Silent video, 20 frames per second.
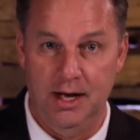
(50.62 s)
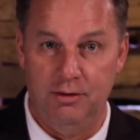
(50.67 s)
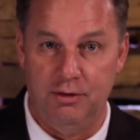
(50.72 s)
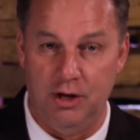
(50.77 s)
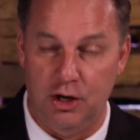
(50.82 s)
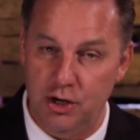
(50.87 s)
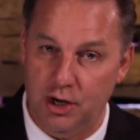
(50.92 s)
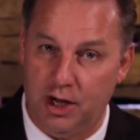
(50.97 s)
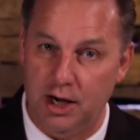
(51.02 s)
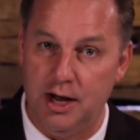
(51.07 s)

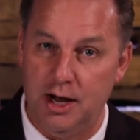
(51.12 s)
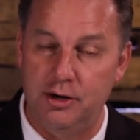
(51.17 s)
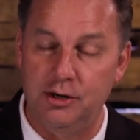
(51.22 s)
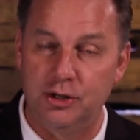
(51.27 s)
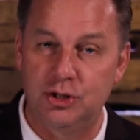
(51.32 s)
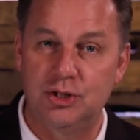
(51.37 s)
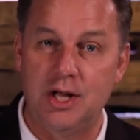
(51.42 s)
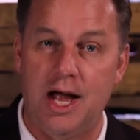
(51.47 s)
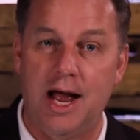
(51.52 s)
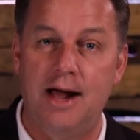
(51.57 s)
then you can
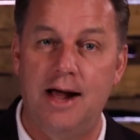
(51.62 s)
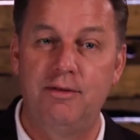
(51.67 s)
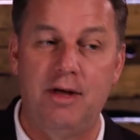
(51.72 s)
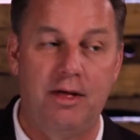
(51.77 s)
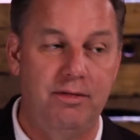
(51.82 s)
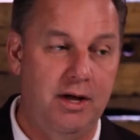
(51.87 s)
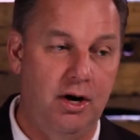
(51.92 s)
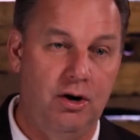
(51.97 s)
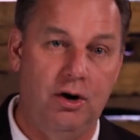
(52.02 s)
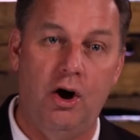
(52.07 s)
understand
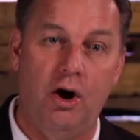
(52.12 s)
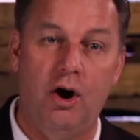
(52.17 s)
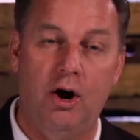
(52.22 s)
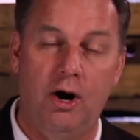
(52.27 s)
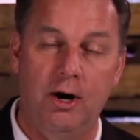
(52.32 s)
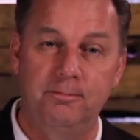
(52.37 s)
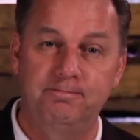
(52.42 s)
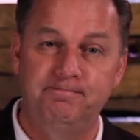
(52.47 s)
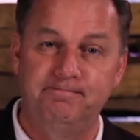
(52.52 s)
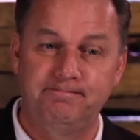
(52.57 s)
that there
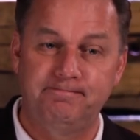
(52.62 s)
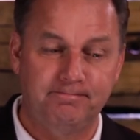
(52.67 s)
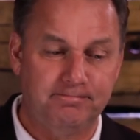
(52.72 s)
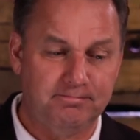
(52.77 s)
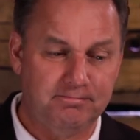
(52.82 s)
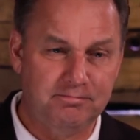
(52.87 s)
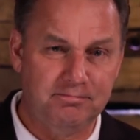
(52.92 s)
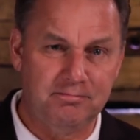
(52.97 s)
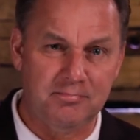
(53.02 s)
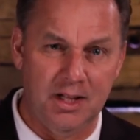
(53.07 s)
are
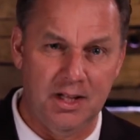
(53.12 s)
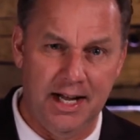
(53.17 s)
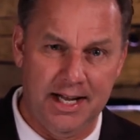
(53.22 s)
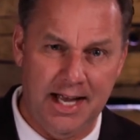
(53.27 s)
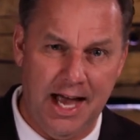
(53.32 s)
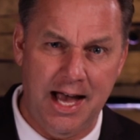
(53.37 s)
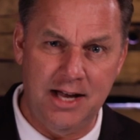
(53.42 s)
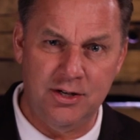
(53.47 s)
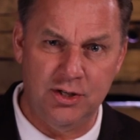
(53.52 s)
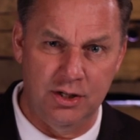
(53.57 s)

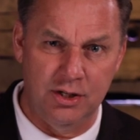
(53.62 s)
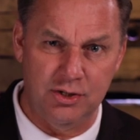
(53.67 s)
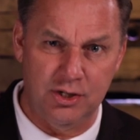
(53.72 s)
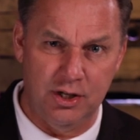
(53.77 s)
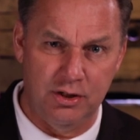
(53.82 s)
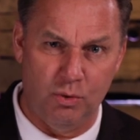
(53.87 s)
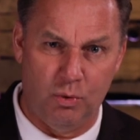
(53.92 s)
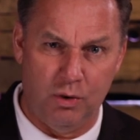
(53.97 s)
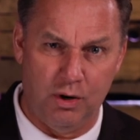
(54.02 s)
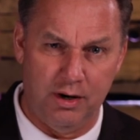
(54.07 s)
occasions
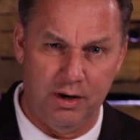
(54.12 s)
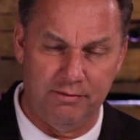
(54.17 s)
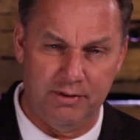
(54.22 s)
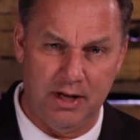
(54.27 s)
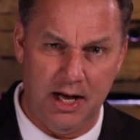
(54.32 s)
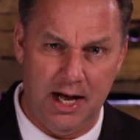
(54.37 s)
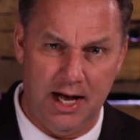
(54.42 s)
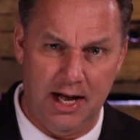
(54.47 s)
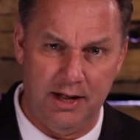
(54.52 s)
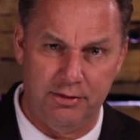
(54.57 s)
in the Word of
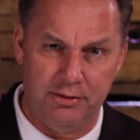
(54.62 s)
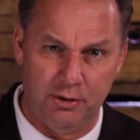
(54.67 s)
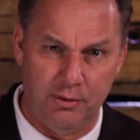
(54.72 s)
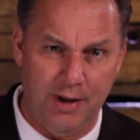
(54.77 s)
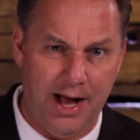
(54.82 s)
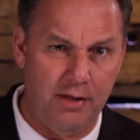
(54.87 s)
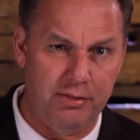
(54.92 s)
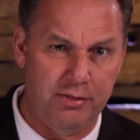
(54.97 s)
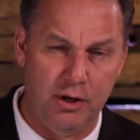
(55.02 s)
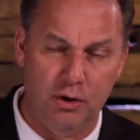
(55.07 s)
God
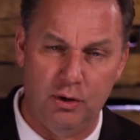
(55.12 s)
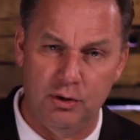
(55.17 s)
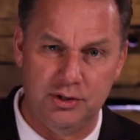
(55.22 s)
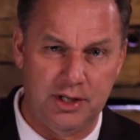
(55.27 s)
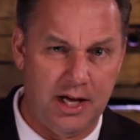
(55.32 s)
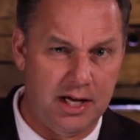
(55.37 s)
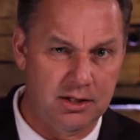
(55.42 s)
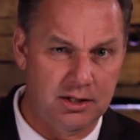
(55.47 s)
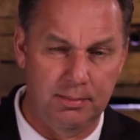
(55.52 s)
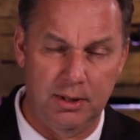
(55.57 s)
throughout the Old
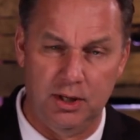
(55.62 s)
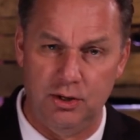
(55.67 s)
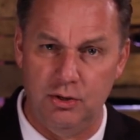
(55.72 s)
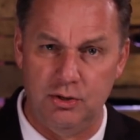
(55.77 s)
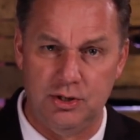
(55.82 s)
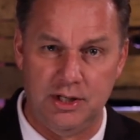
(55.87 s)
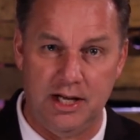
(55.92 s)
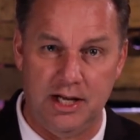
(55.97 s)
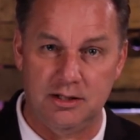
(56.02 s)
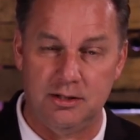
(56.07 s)
Testament, New
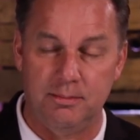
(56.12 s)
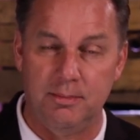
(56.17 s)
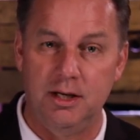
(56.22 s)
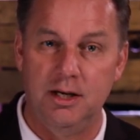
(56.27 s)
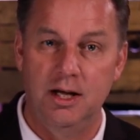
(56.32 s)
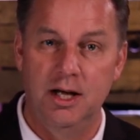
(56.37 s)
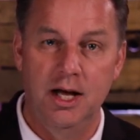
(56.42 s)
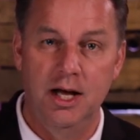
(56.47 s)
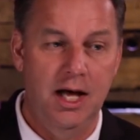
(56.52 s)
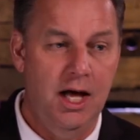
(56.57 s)
Testament,
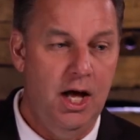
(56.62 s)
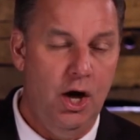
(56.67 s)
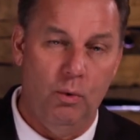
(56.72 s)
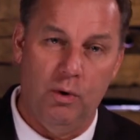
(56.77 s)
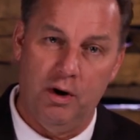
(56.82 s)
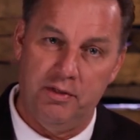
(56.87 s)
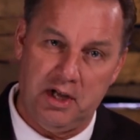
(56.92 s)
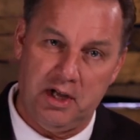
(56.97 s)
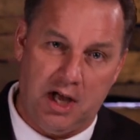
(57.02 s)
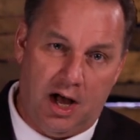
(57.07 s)

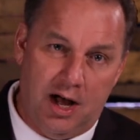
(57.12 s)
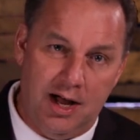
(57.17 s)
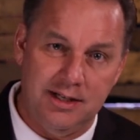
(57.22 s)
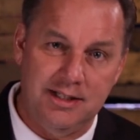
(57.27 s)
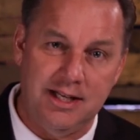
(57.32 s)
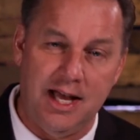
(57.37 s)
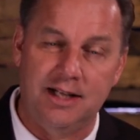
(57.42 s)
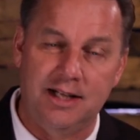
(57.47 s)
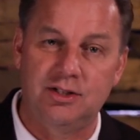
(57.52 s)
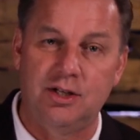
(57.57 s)
where the
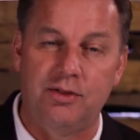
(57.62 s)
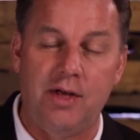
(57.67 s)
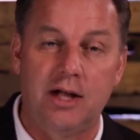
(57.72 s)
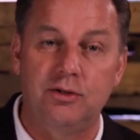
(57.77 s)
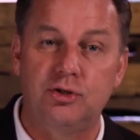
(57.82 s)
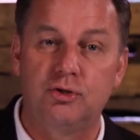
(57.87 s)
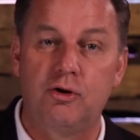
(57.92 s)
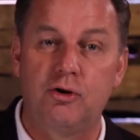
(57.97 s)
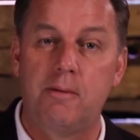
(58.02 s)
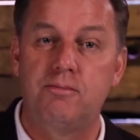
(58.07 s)
context of that
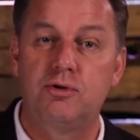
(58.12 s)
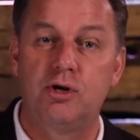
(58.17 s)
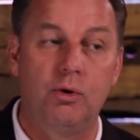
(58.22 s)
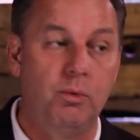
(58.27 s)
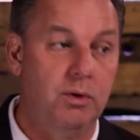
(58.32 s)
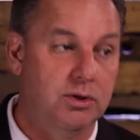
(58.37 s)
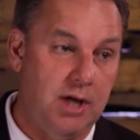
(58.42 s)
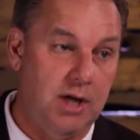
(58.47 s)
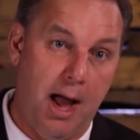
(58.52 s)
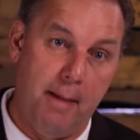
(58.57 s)
scripture
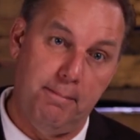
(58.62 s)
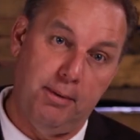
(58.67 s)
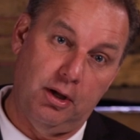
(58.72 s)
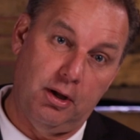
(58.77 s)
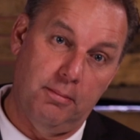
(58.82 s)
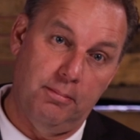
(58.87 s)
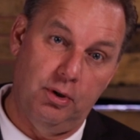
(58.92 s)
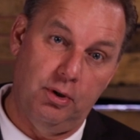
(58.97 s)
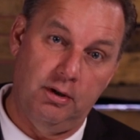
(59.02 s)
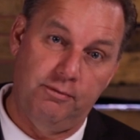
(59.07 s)
was
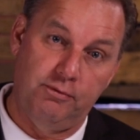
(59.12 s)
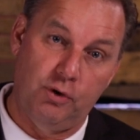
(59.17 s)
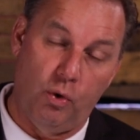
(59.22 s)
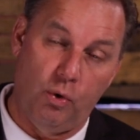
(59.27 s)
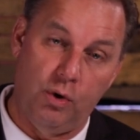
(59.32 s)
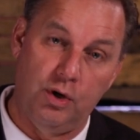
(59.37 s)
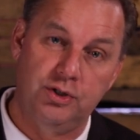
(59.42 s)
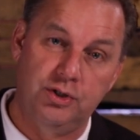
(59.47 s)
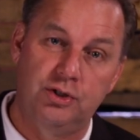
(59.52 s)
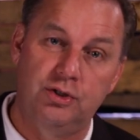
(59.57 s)
applicable, of
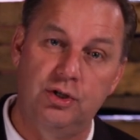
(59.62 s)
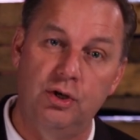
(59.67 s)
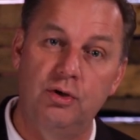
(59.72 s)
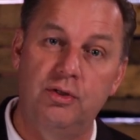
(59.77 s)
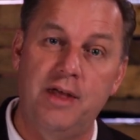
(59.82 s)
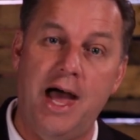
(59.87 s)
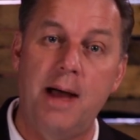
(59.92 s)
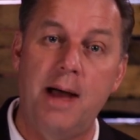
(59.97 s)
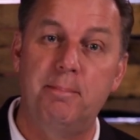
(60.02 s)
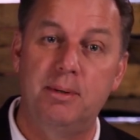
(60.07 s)
course, to
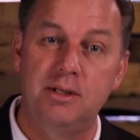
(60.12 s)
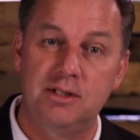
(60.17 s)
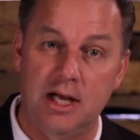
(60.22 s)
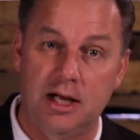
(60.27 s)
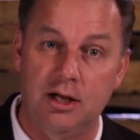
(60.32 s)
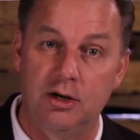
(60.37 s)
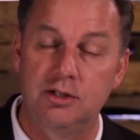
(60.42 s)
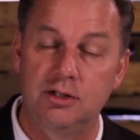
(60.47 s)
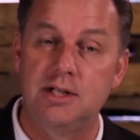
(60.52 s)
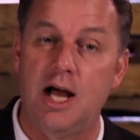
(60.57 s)
that
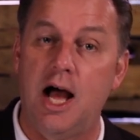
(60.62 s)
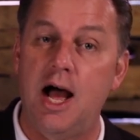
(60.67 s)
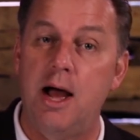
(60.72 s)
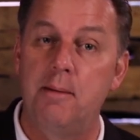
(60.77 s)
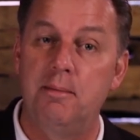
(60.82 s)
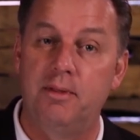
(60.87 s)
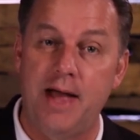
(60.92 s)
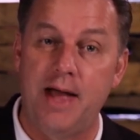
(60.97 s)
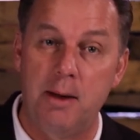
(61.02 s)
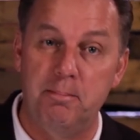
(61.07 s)
particular
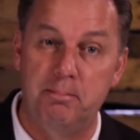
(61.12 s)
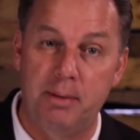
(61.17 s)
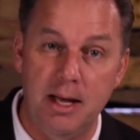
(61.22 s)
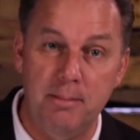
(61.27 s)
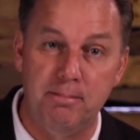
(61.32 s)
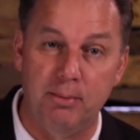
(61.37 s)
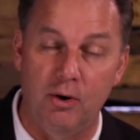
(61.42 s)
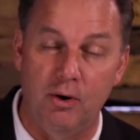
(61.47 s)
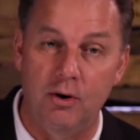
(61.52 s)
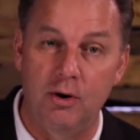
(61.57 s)
time and that
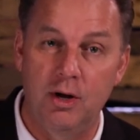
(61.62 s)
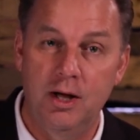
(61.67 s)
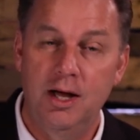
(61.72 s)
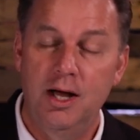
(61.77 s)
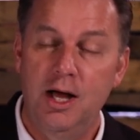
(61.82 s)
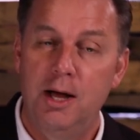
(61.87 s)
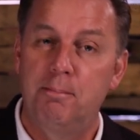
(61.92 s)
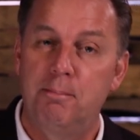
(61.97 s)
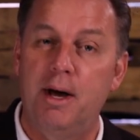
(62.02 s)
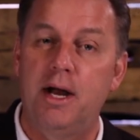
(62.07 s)
people.
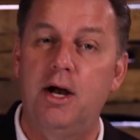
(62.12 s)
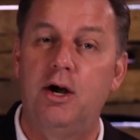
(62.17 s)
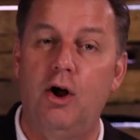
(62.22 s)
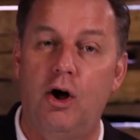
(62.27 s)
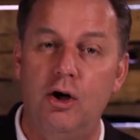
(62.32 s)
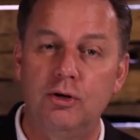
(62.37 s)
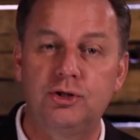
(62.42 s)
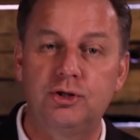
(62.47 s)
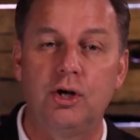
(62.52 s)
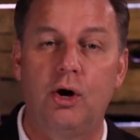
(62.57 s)
But it
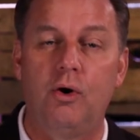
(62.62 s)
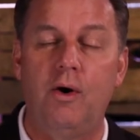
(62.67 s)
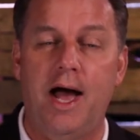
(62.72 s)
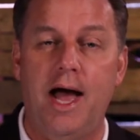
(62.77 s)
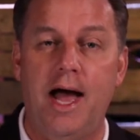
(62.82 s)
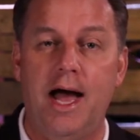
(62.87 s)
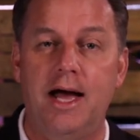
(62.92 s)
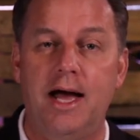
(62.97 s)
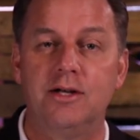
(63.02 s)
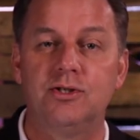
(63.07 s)
also
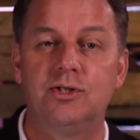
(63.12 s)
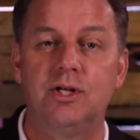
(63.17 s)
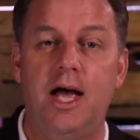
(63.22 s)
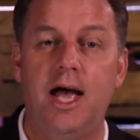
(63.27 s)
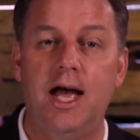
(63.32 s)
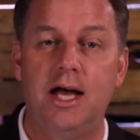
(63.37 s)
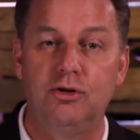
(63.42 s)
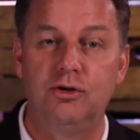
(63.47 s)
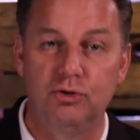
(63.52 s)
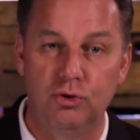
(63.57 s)
has
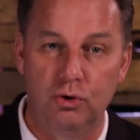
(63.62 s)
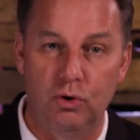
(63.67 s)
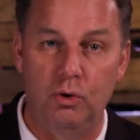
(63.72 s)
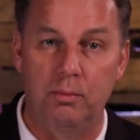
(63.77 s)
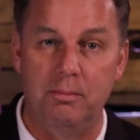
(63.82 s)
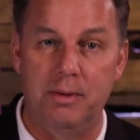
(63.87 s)
a dual